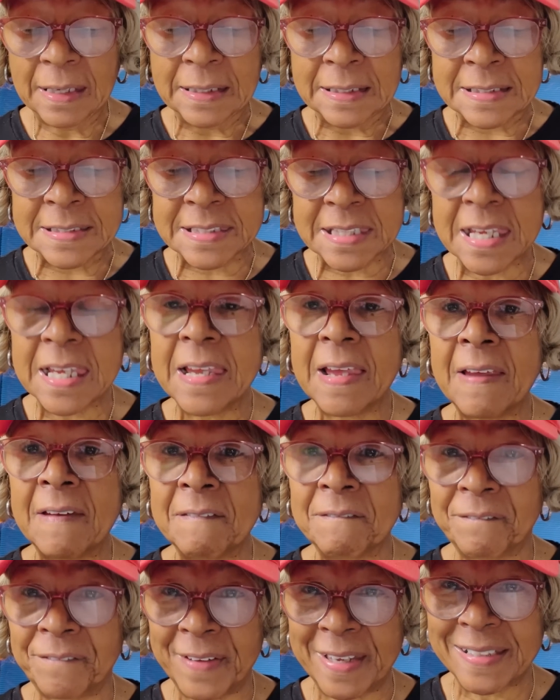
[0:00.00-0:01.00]
Is he
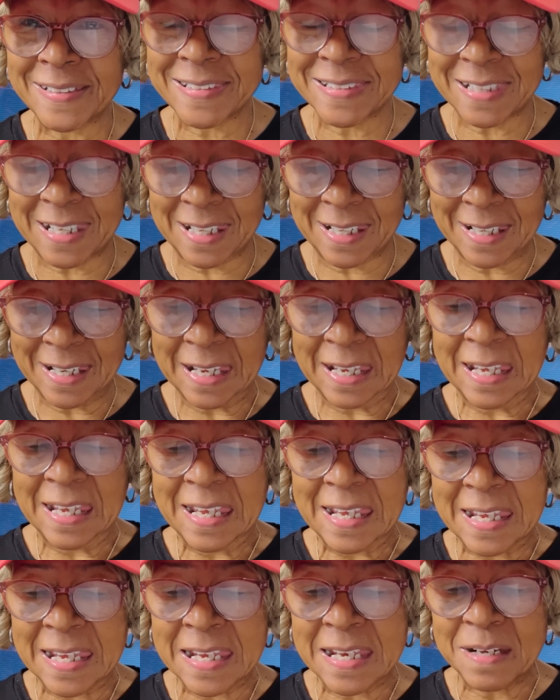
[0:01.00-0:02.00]
investing
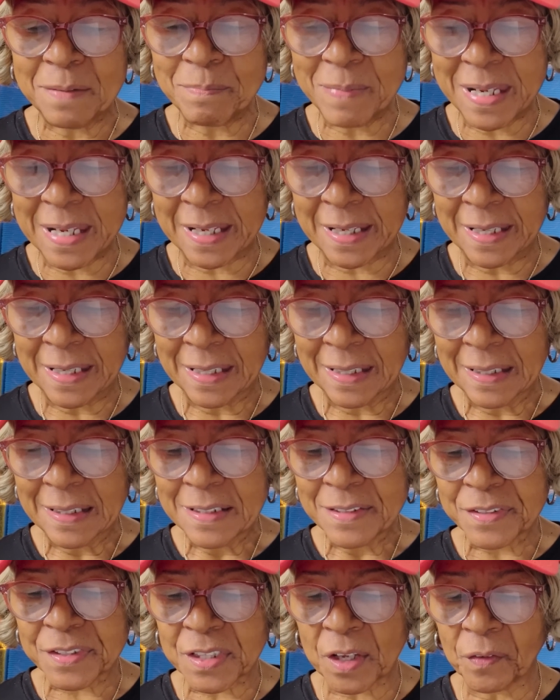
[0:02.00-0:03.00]
in me
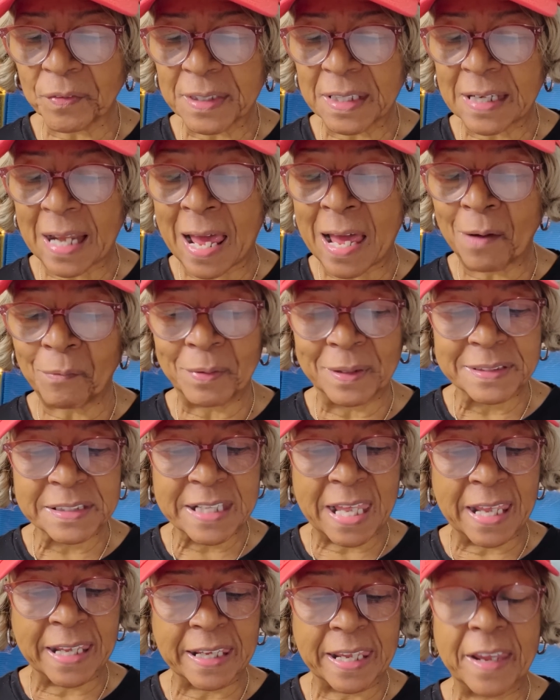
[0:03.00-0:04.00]
so that I would
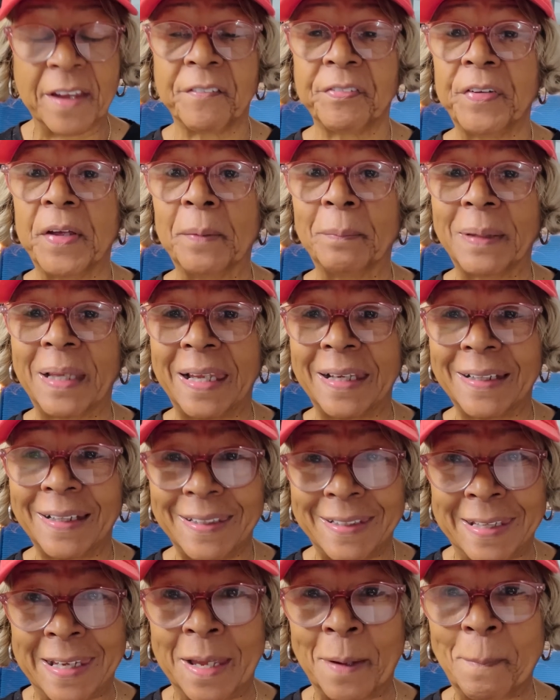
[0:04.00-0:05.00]
take care of him later?
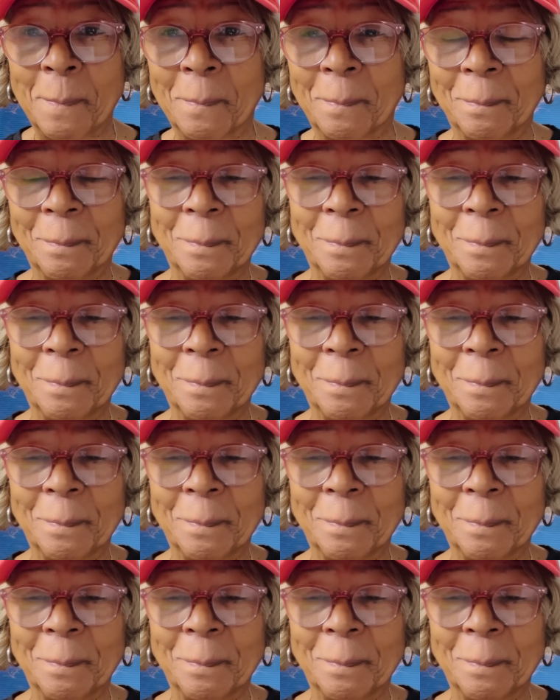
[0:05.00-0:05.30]
Yep.